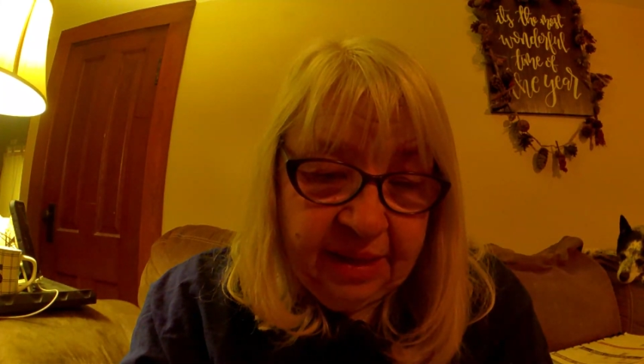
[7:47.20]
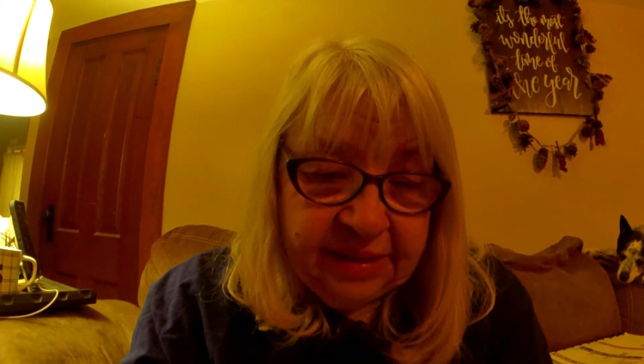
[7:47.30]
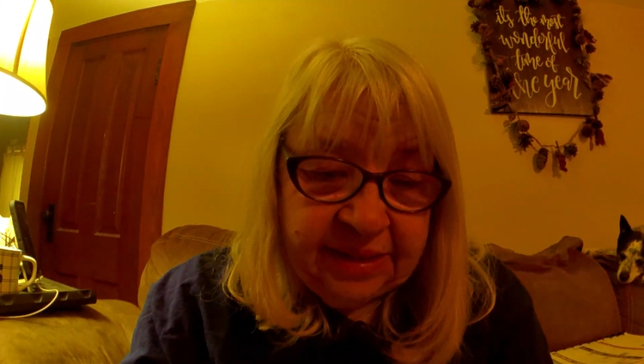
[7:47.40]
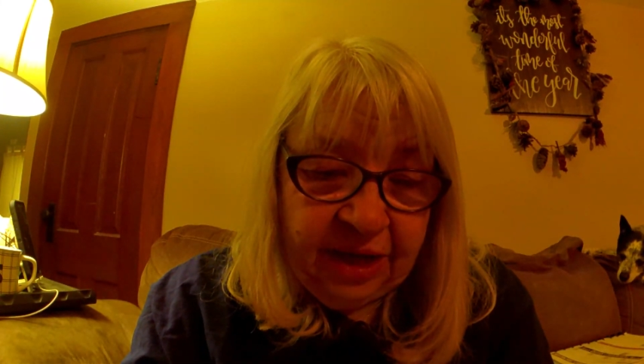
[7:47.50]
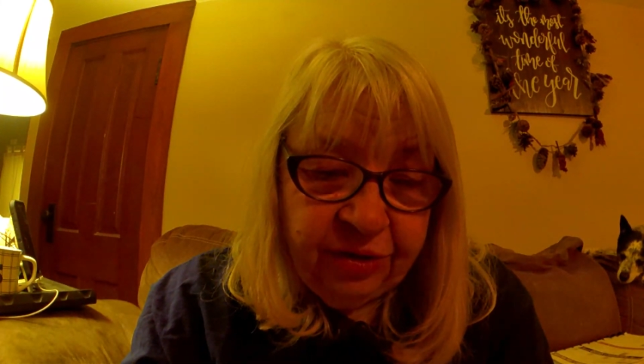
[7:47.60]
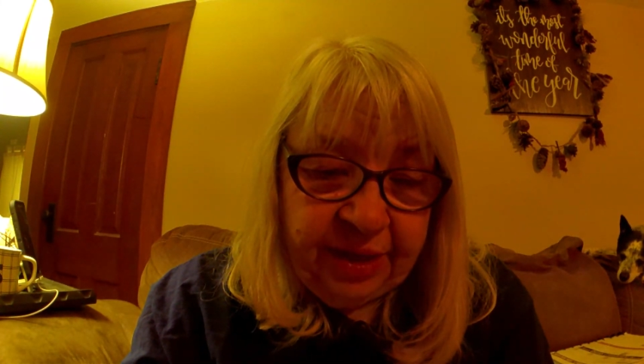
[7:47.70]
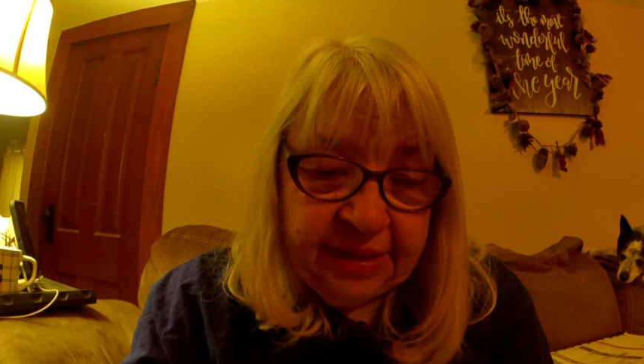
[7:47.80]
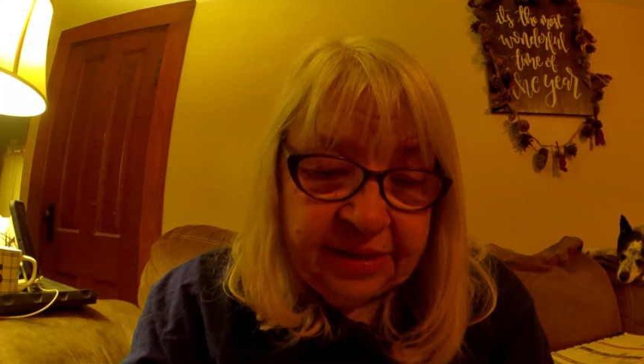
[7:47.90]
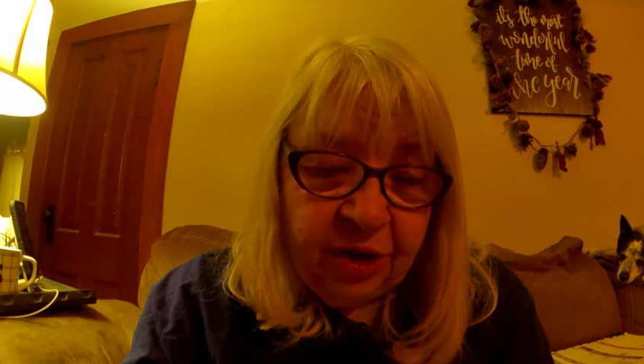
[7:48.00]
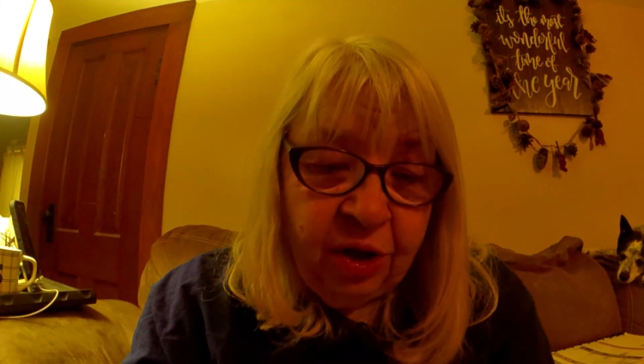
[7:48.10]
see how
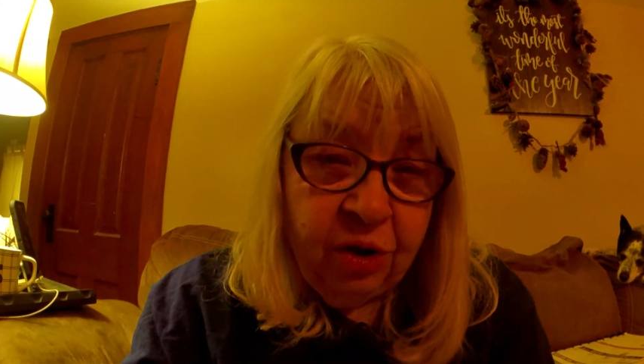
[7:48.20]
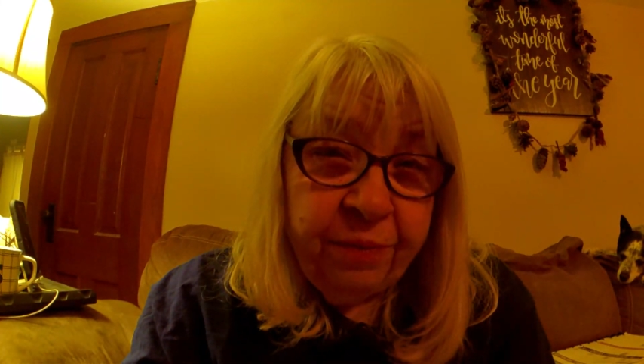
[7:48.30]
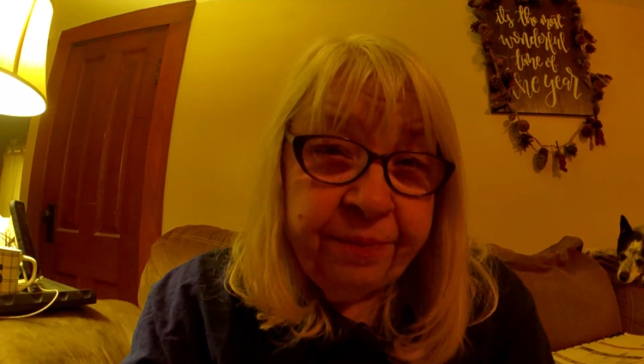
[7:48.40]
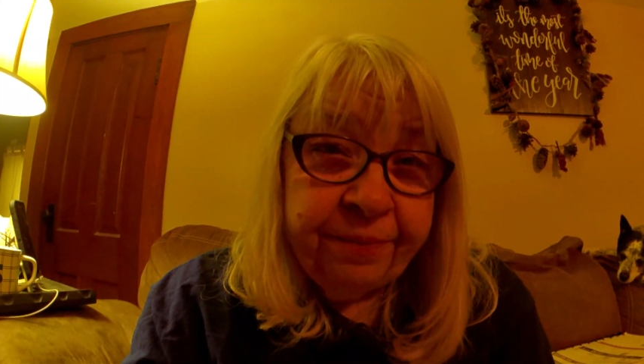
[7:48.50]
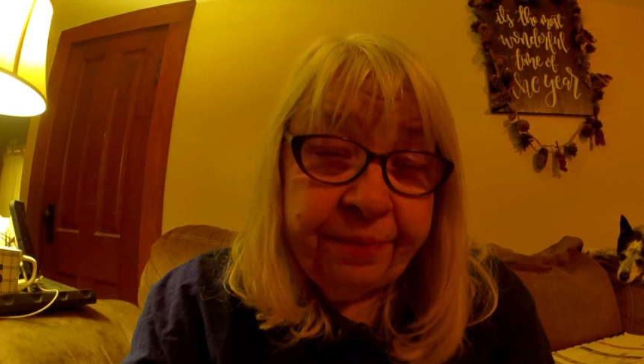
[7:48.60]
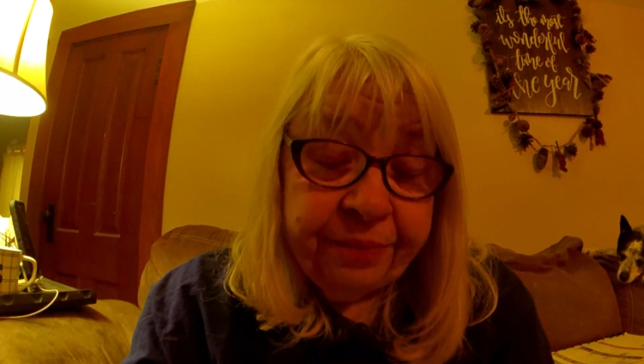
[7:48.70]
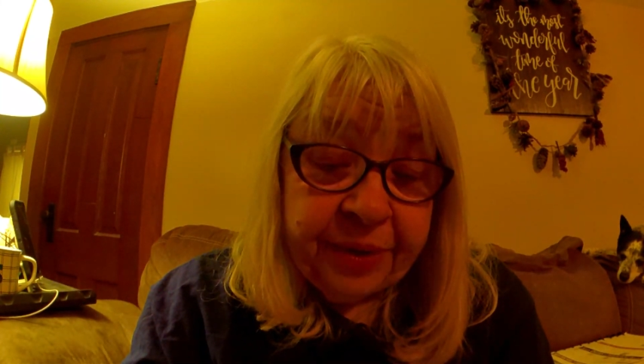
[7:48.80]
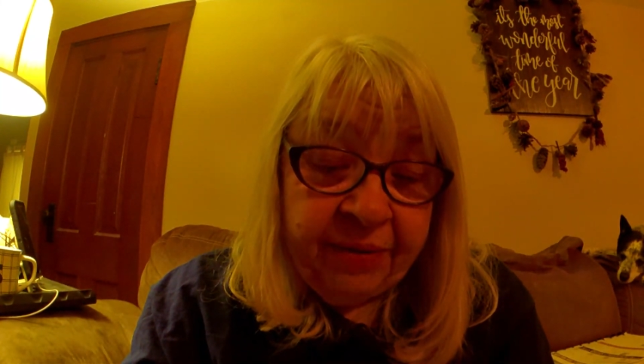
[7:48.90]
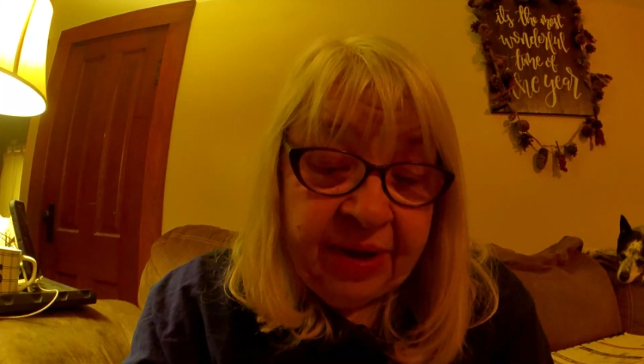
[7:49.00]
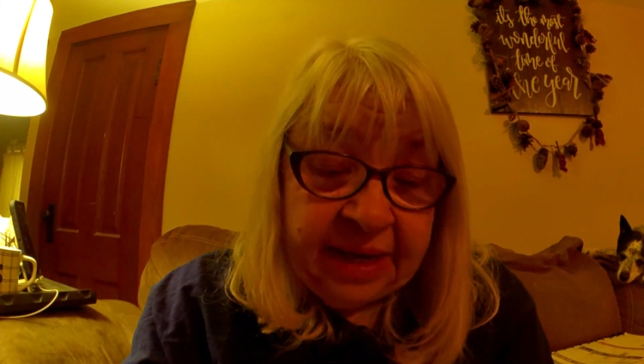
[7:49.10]
things go.
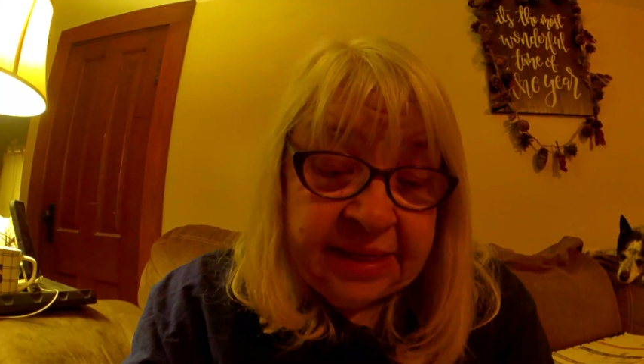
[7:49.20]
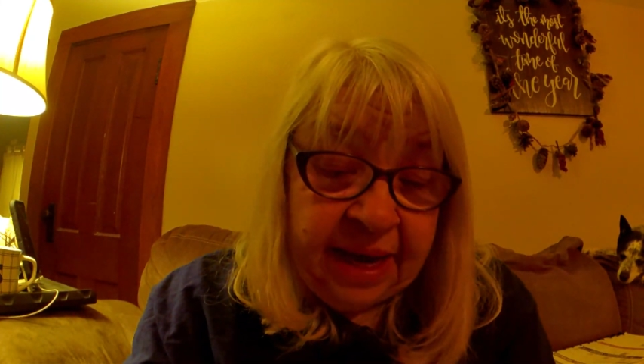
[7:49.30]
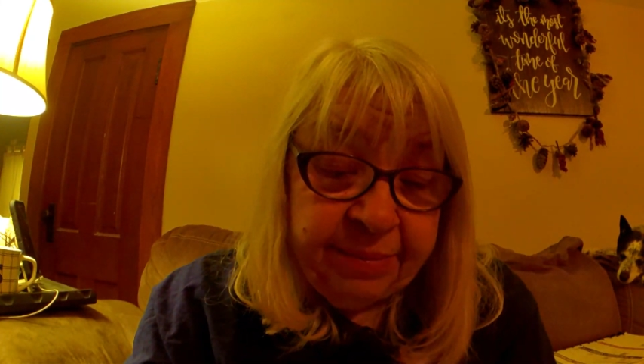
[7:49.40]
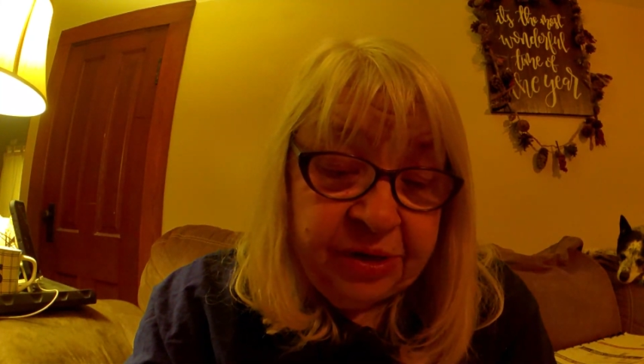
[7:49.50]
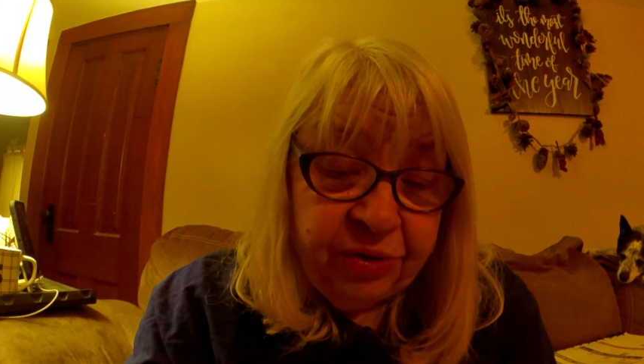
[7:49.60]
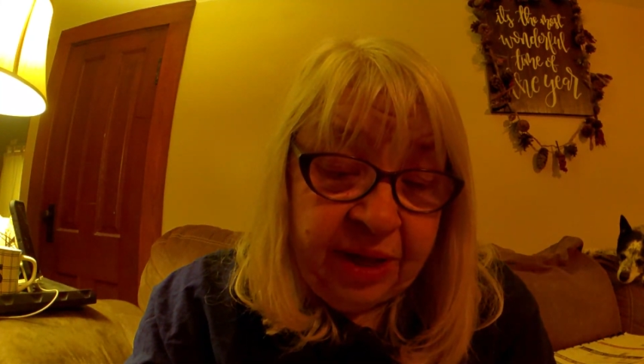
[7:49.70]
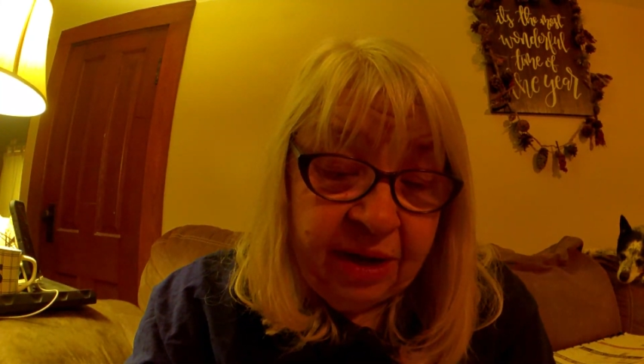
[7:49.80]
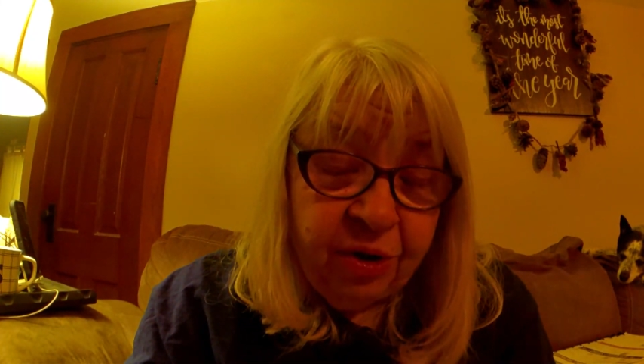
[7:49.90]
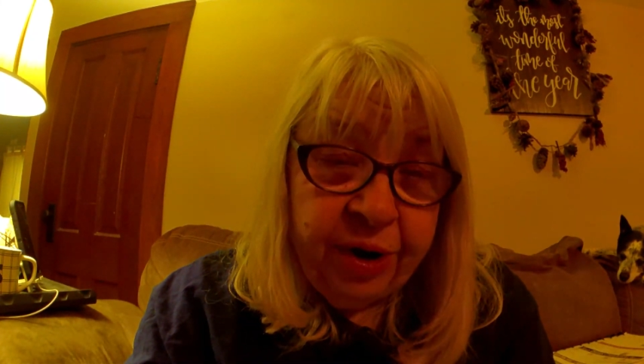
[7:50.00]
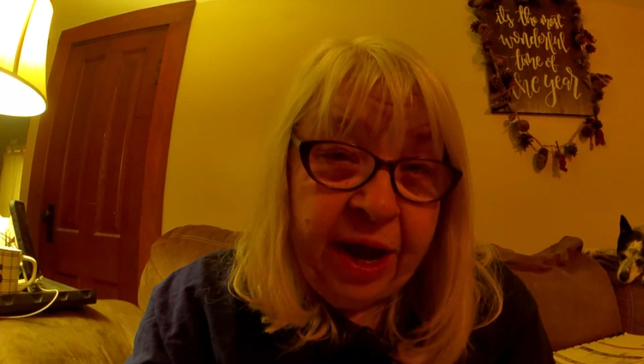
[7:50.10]
I've got time to do
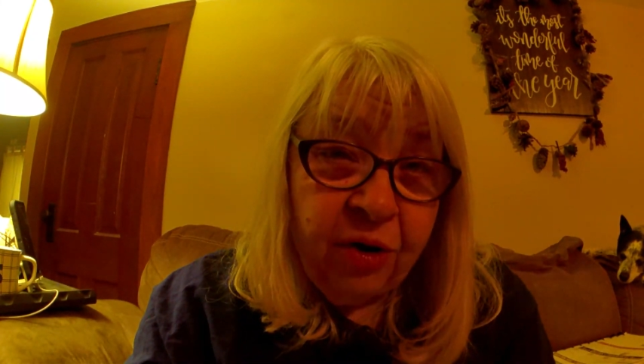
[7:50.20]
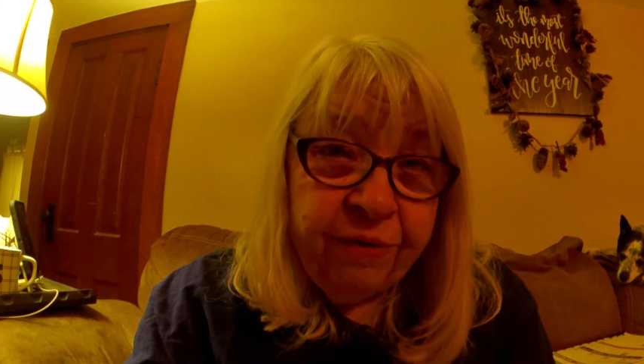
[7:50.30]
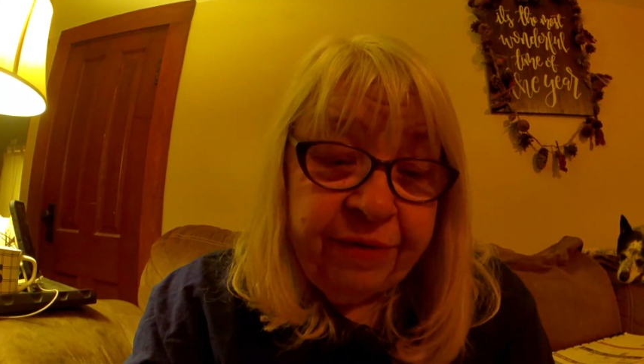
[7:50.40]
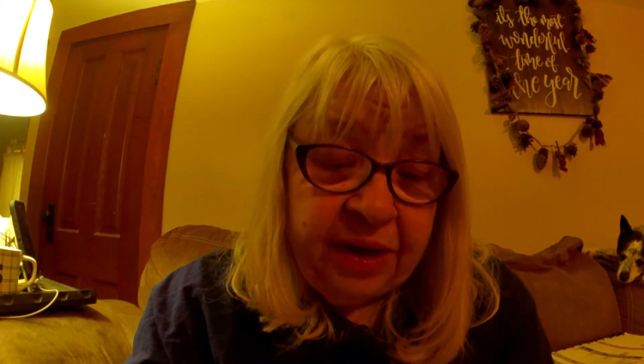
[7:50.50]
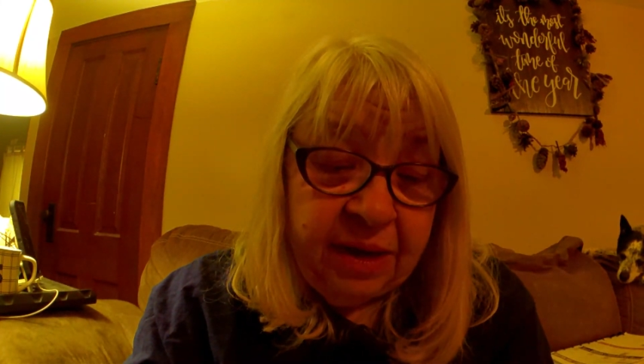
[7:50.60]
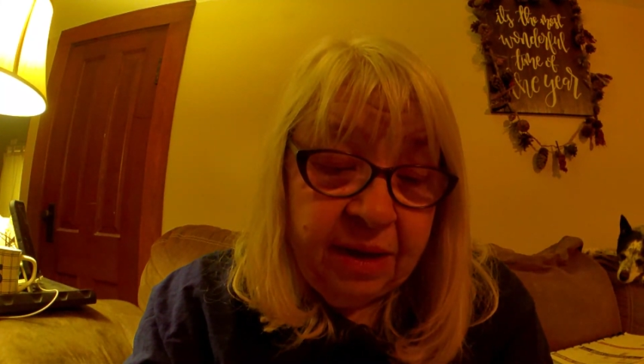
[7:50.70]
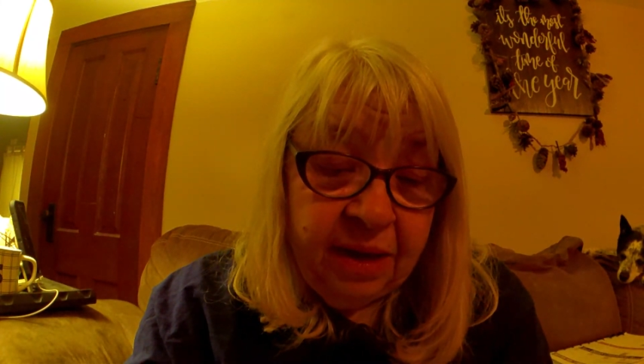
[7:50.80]
that choreography,